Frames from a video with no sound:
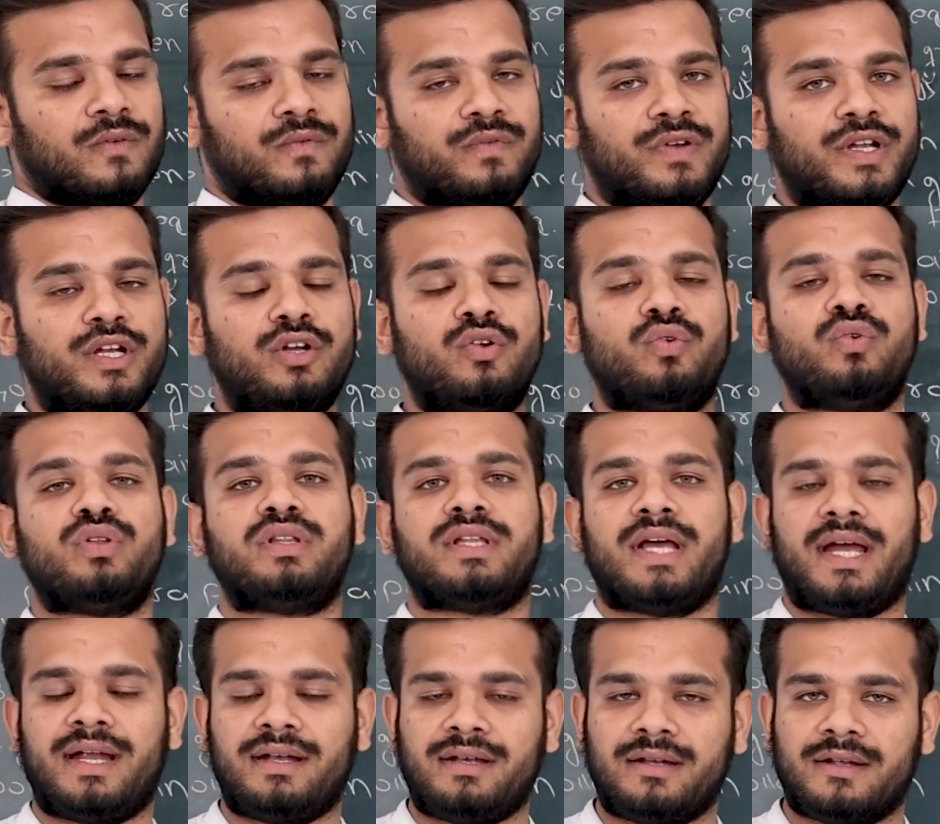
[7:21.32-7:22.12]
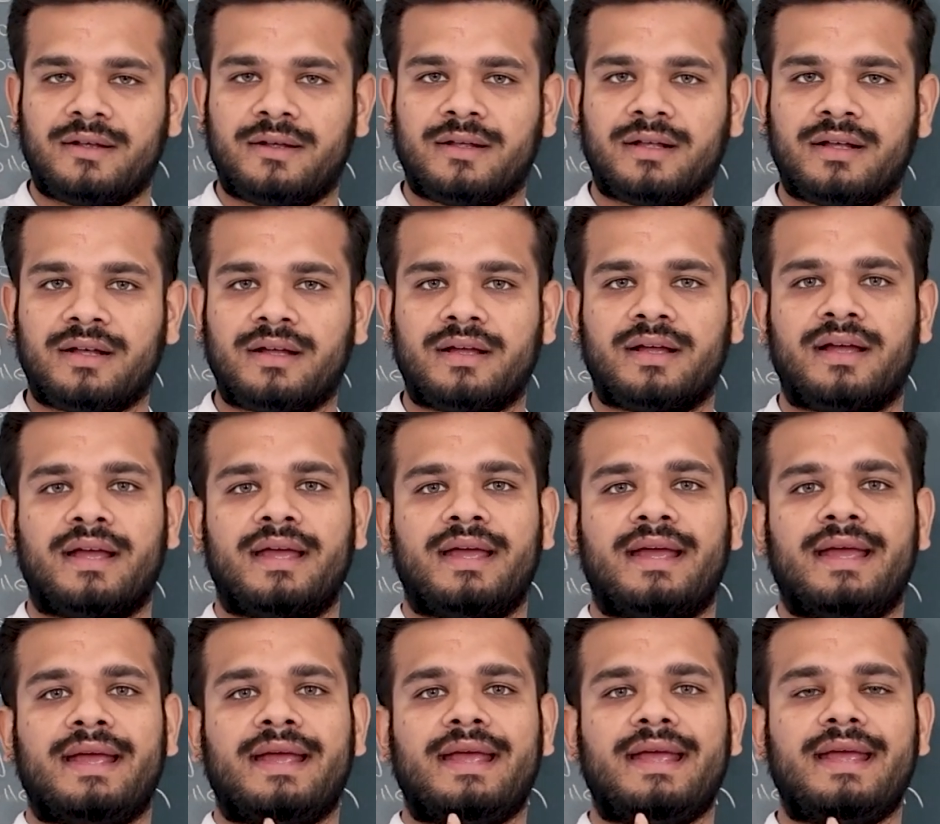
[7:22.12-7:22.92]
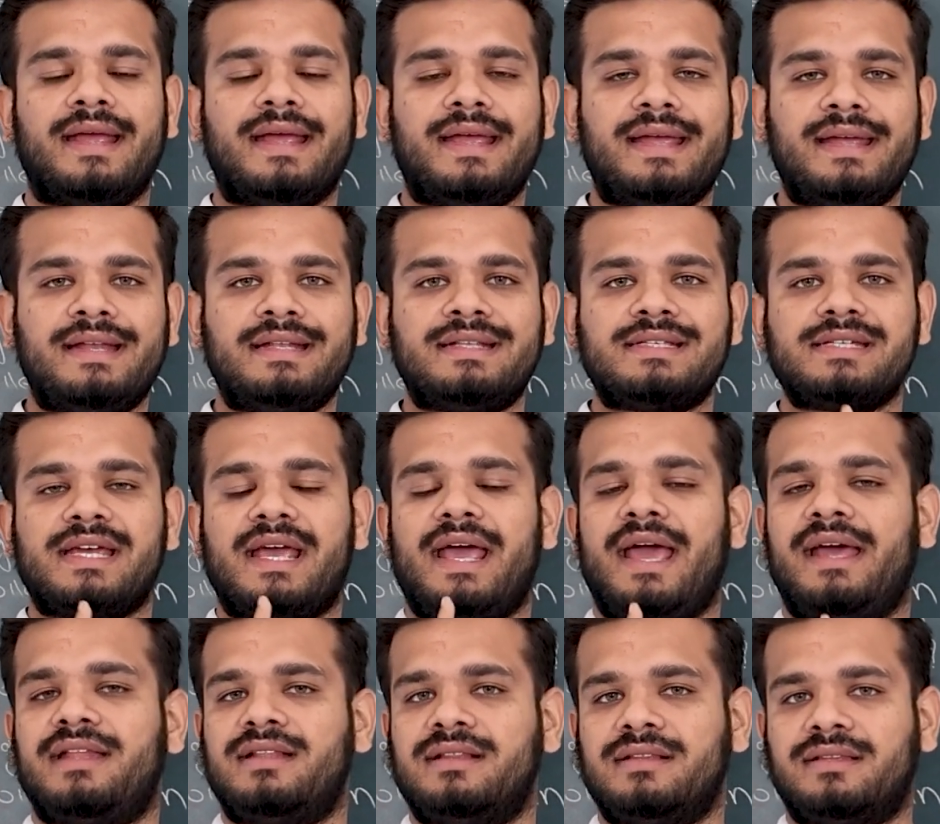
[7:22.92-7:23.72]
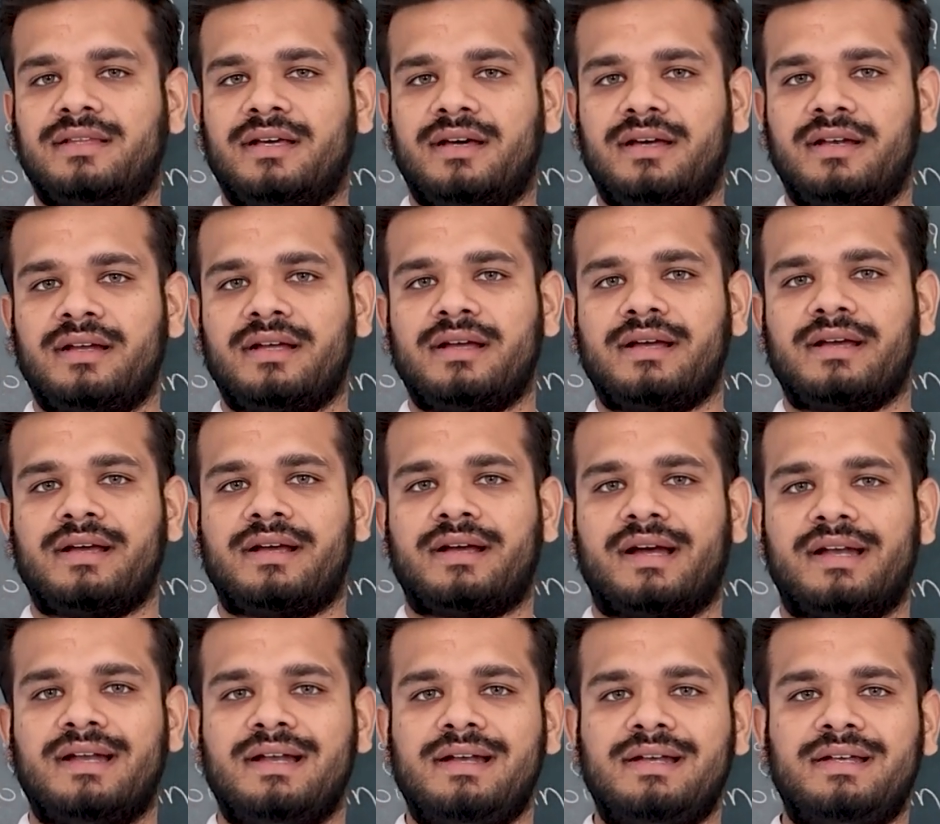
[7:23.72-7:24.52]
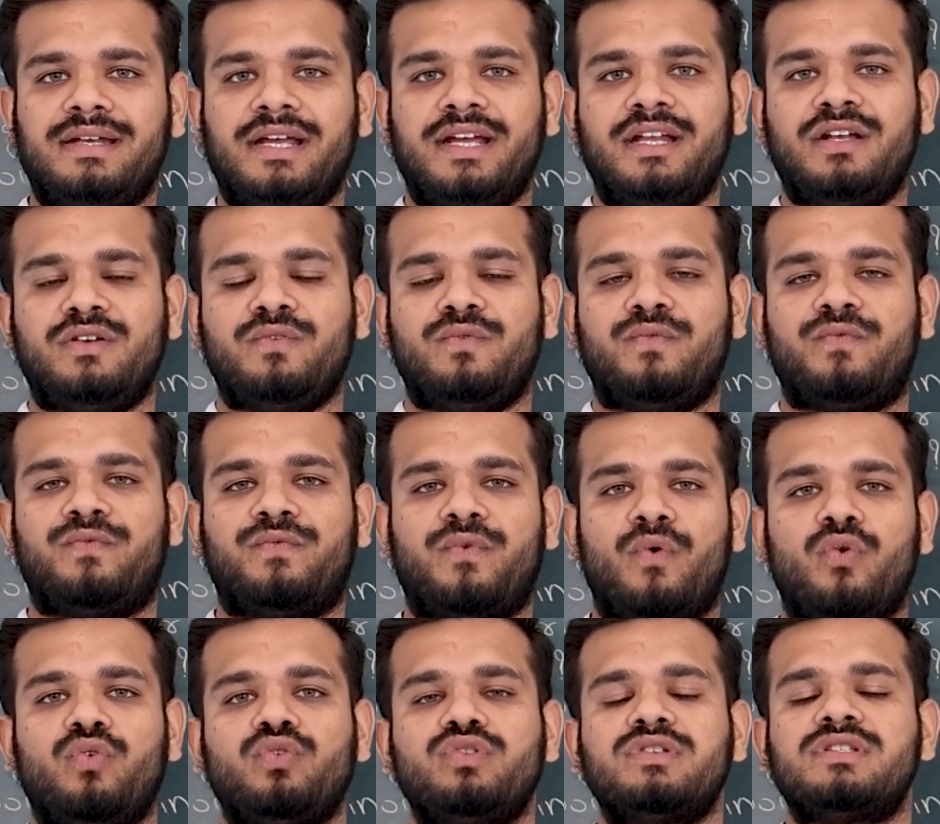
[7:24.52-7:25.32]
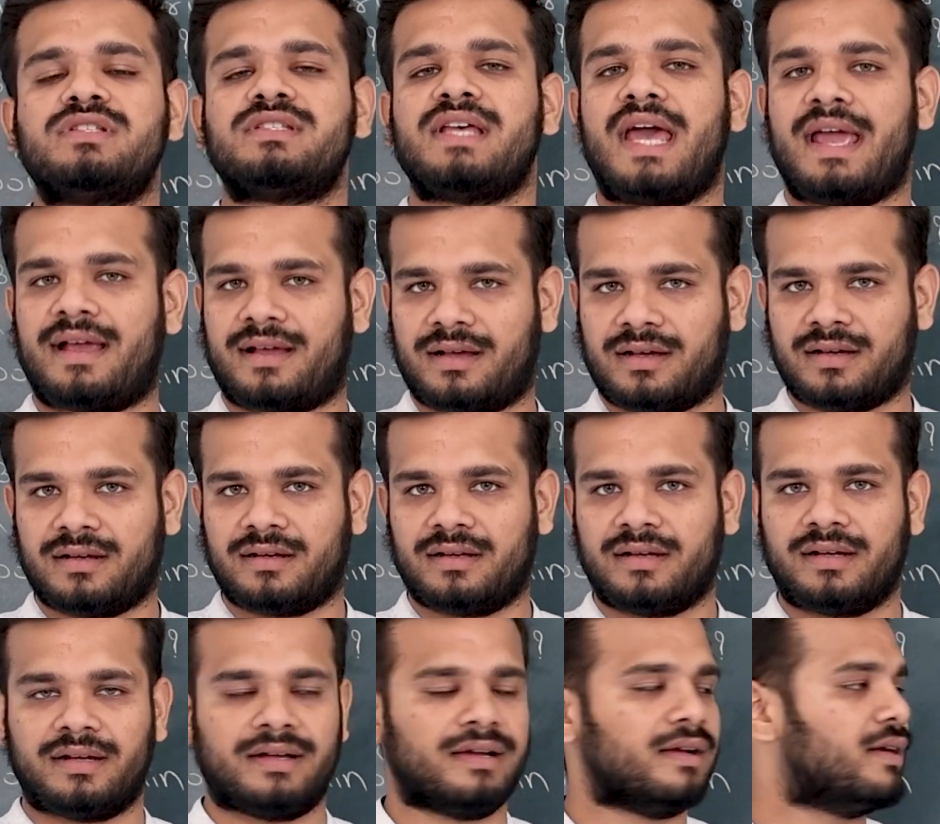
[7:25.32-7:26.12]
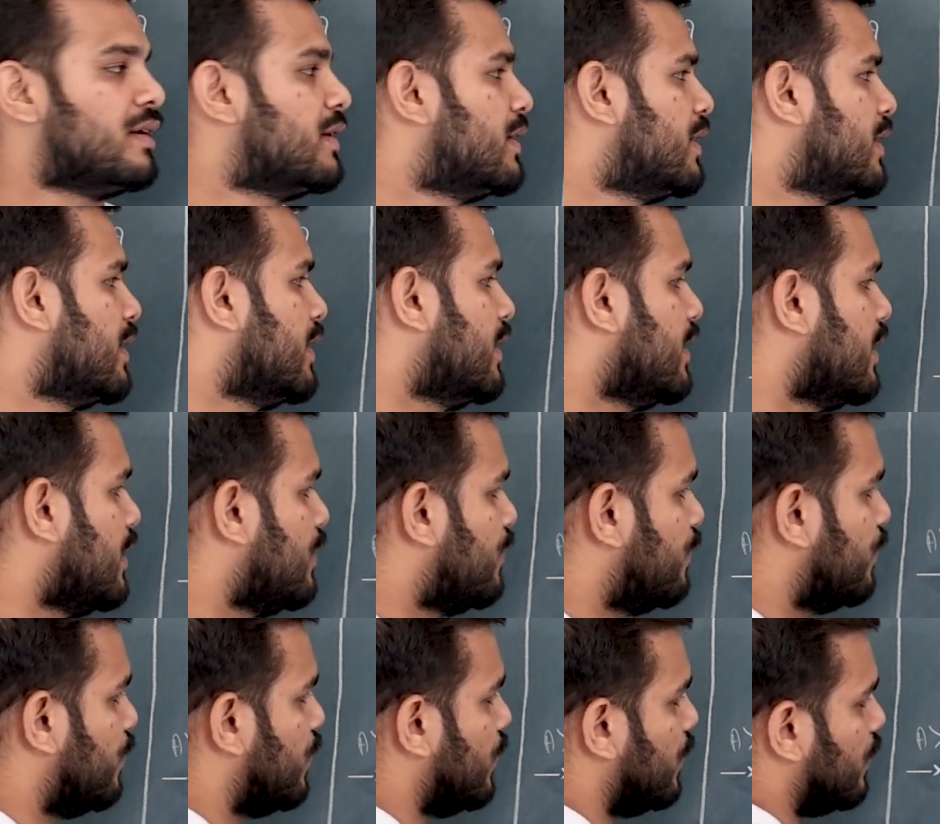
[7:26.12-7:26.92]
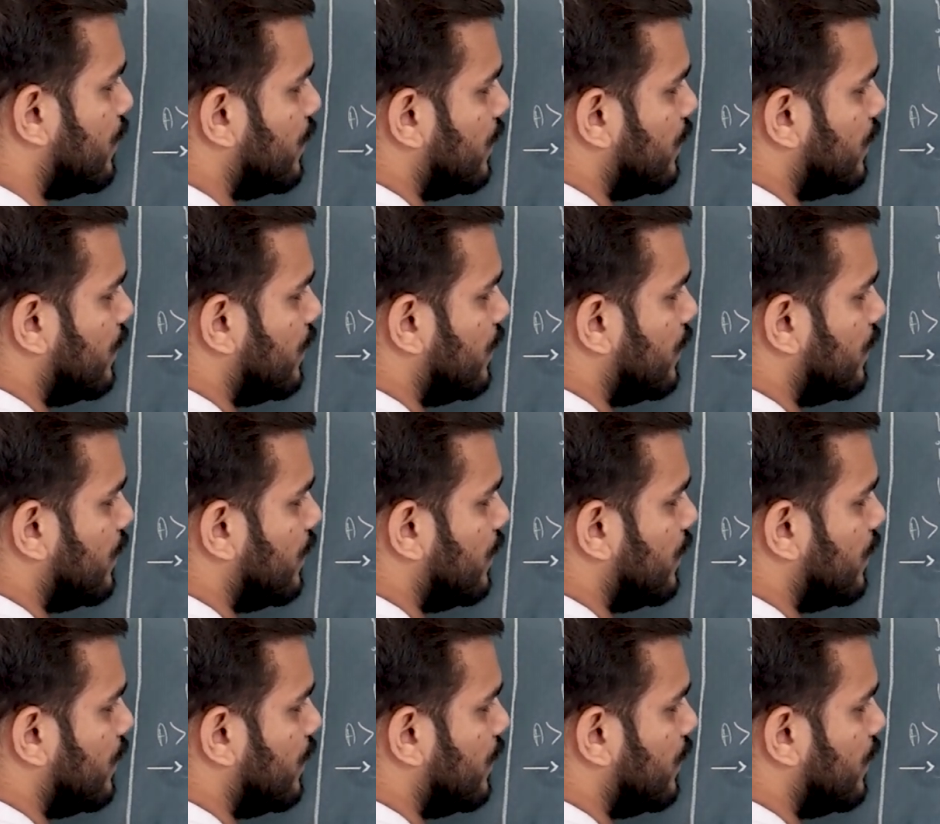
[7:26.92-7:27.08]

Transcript: We know that each anther contains 4 sac. If